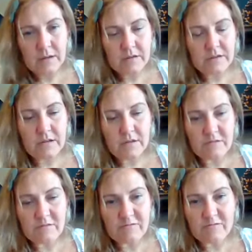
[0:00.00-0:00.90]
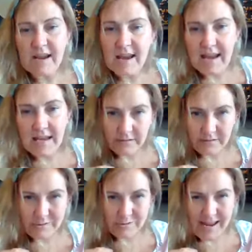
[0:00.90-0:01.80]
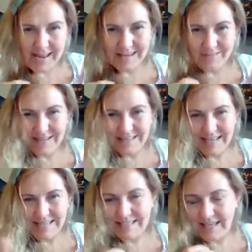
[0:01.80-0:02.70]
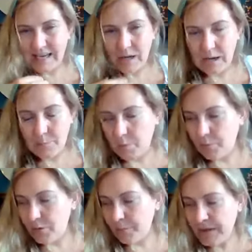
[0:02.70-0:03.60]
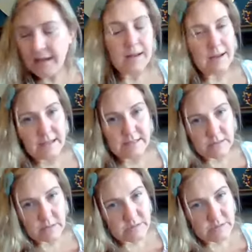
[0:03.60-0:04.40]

T-R-A, tray, fantastic. And one more. Let's do